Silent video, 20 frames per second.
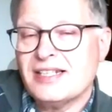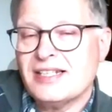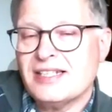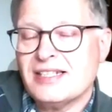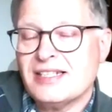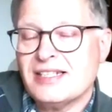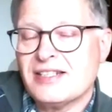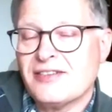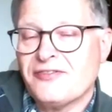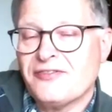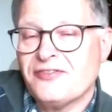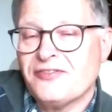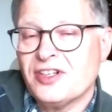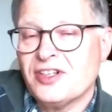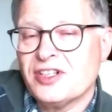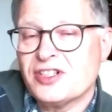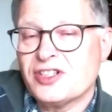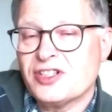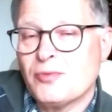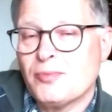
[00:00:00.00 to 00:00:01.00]
This is the
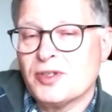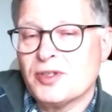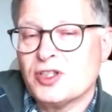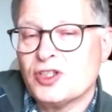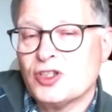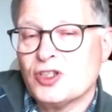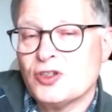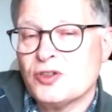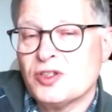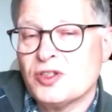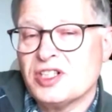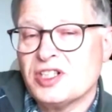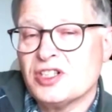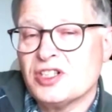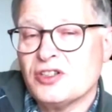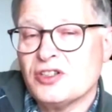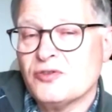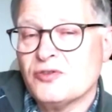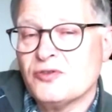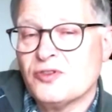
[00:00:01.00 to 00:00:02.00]
first opportunity
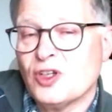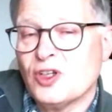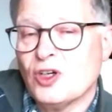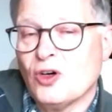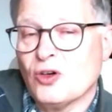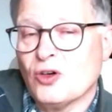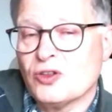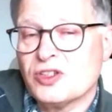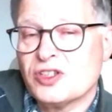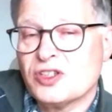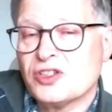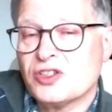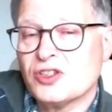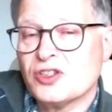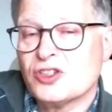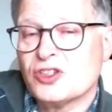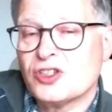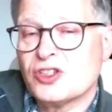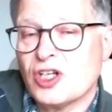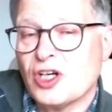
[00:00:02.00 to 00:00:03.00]
you've got to
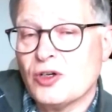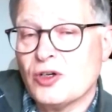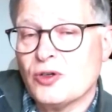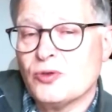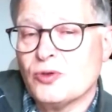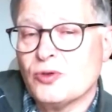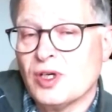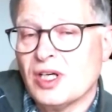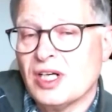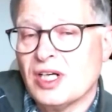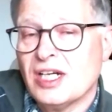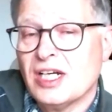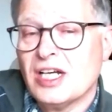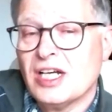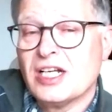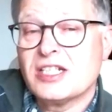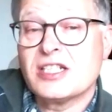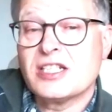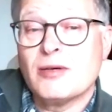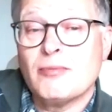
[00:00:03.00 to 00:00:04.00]
show
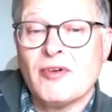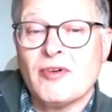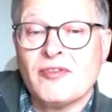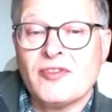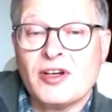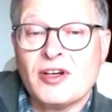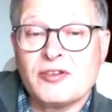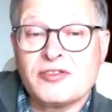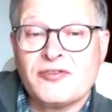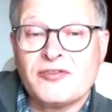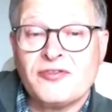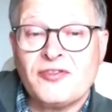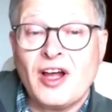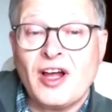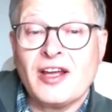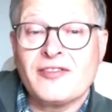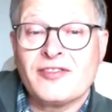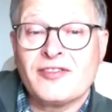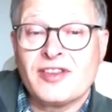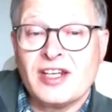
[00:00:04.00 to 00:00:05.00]
some of those
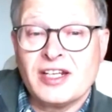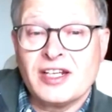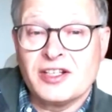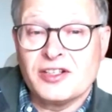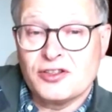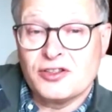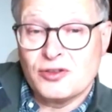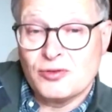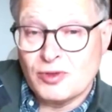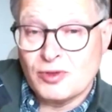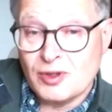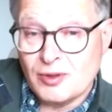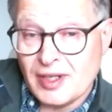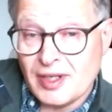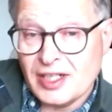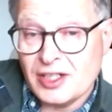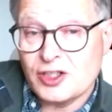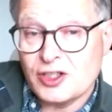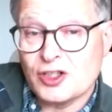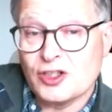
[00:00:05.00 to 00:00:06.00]
5 things you want to
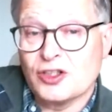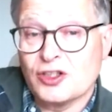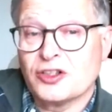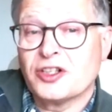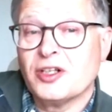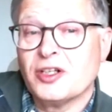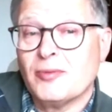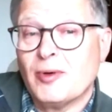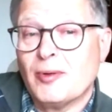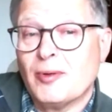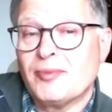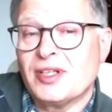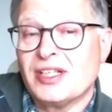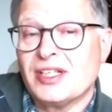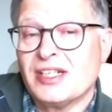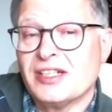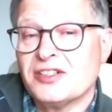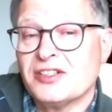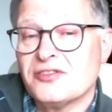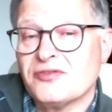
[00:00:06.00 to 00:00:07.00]
make sure come up in
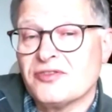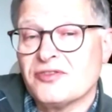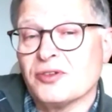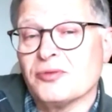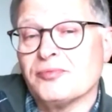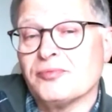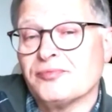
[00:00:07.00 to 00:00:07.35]
the interview.